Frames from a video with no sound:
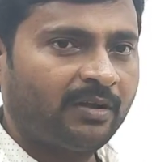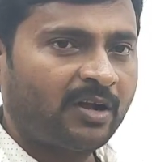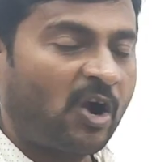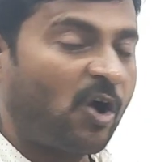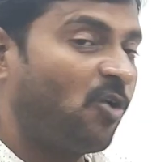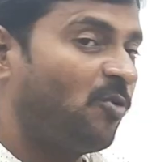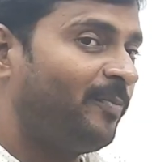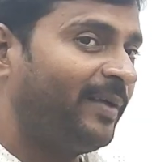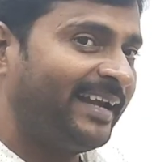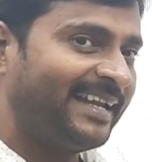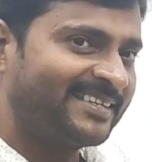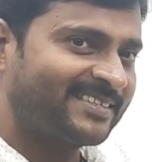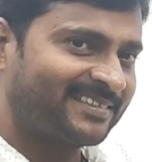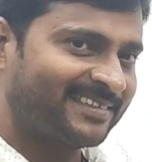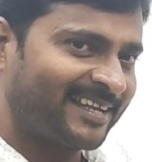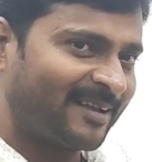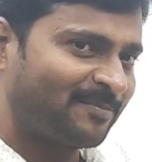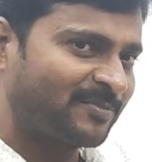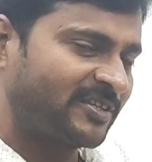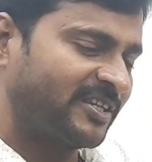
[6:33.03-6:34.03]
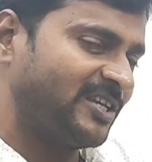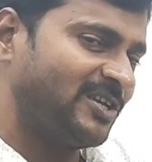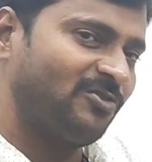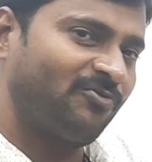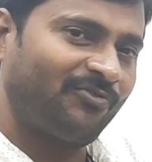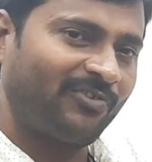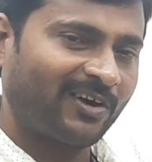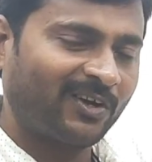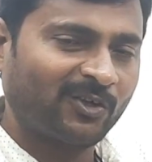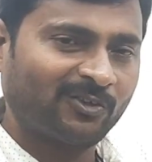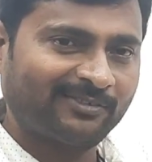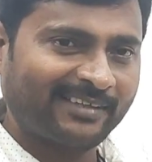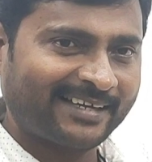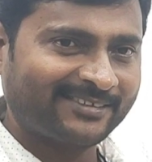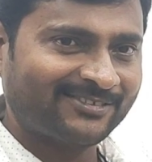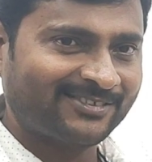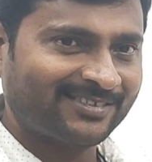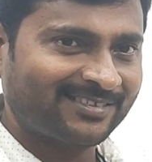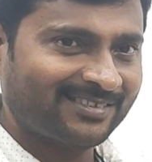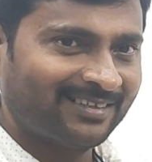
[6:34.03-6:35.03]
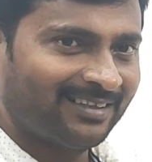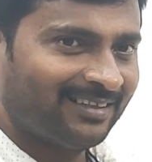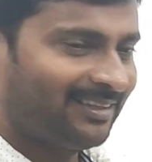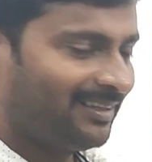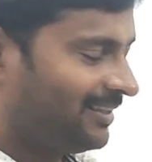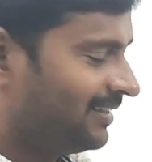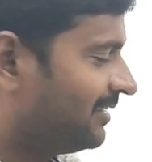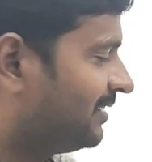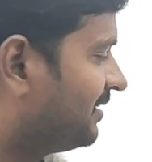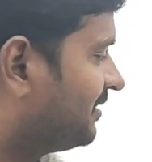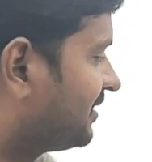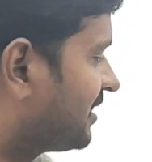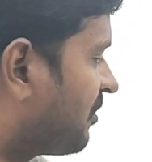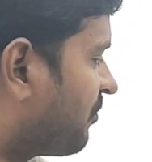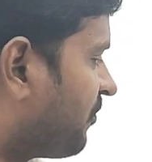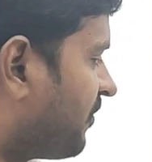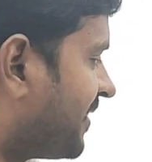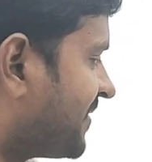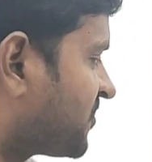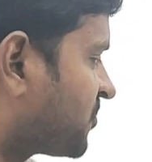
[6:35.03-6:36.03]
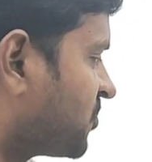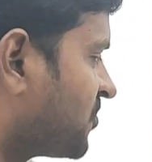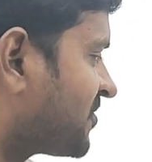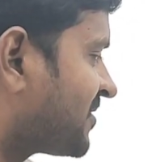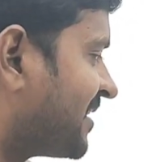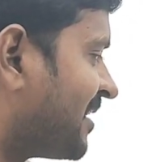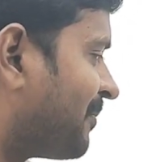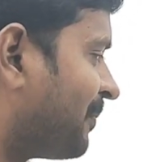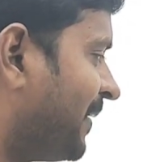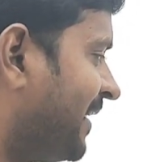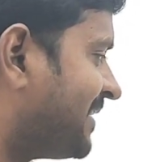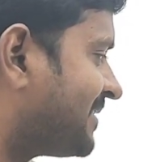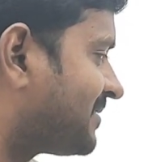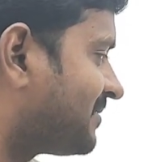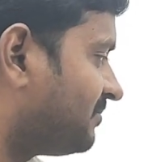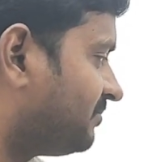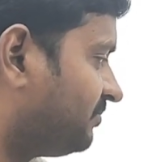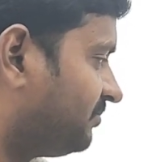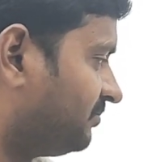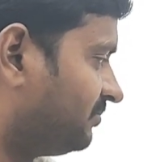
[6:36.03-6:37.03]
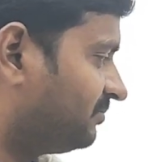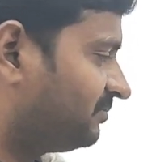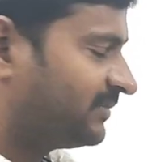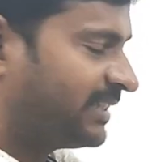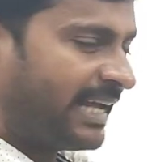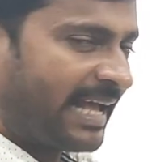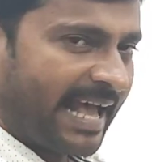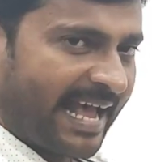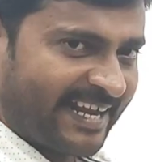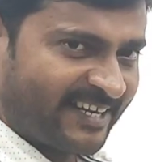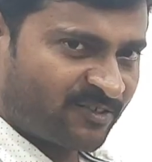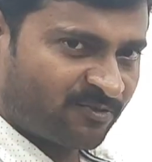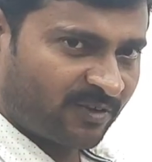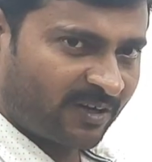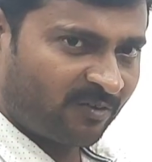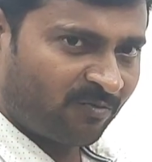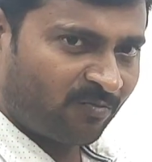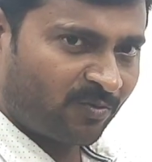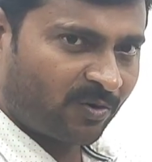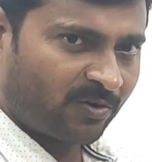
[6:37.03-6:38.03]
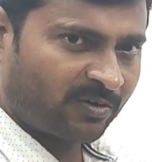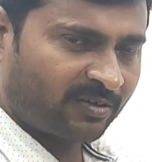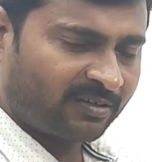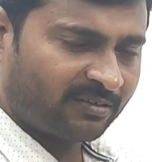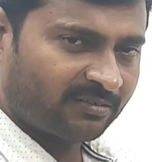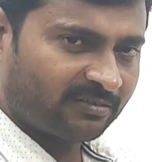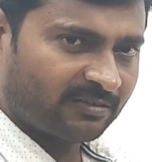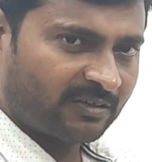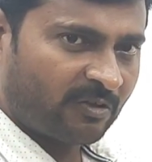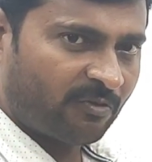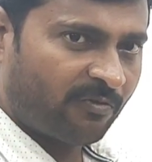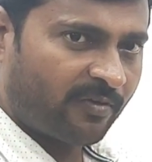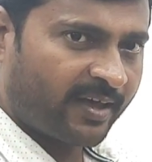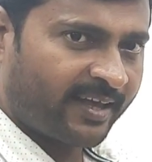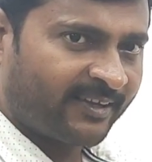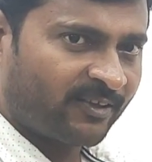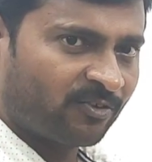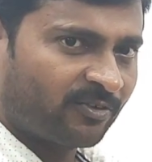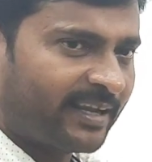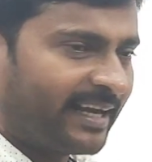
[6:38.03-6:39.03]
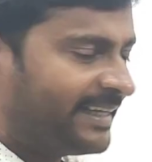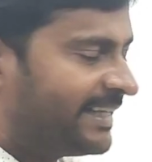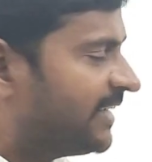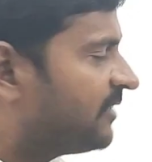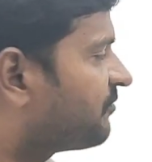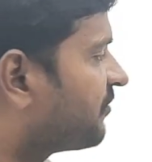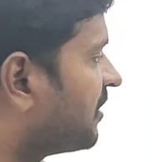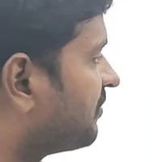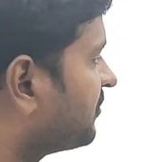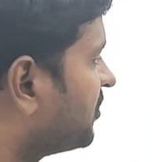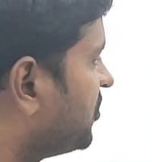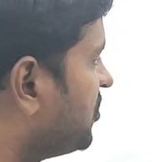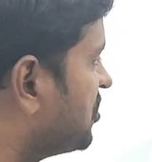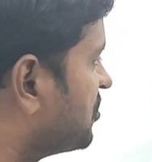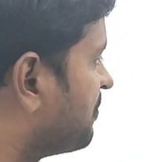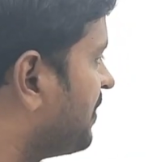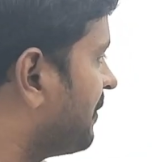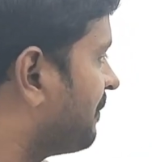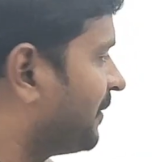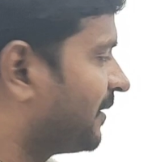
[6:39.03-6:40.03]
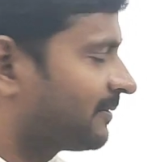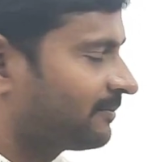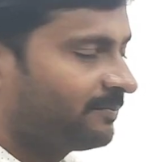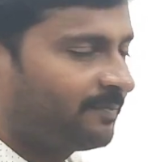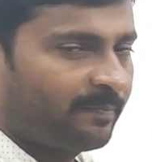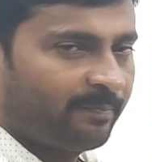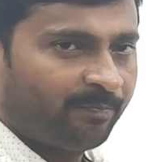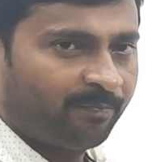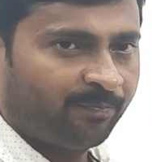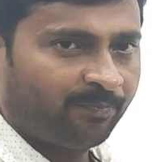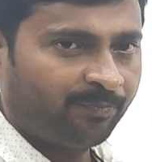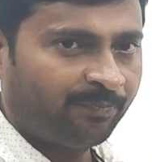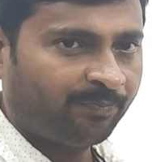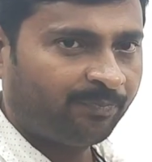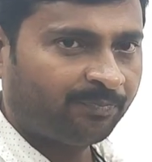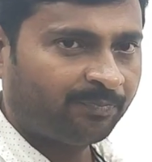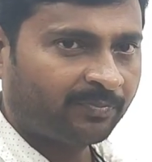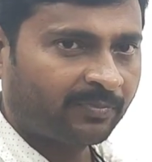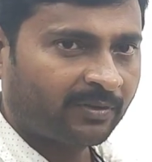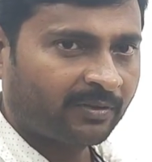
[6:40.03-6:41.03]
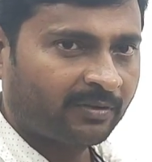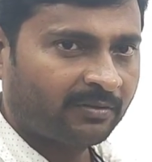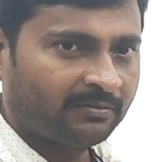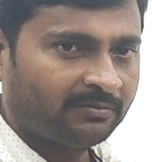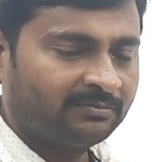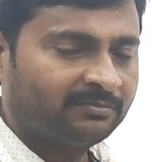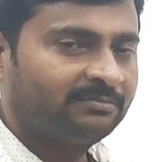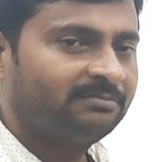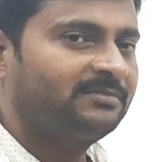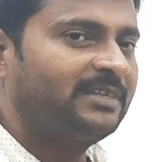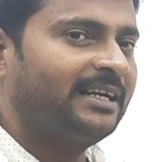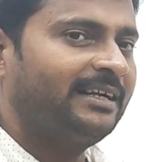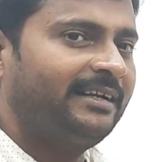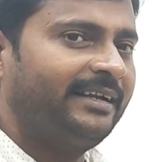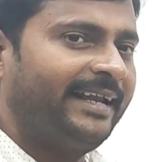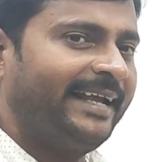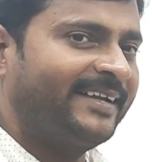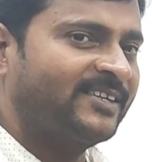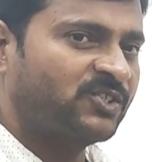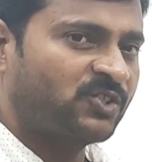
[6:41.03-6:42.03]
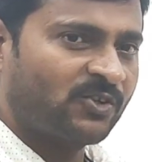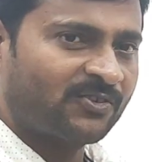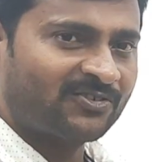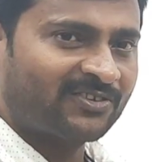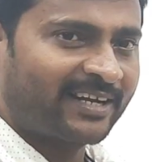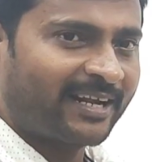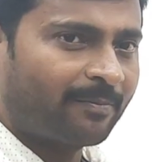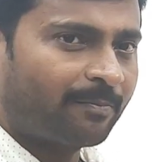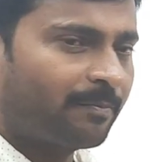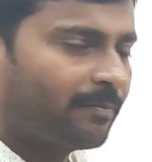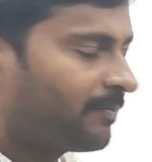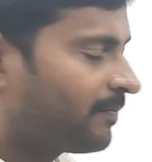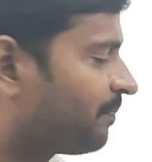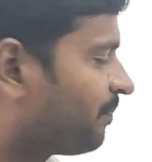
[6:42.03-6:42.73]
How many steps you follow that? The first step is the actual word where you get it from the newspaper. The next step,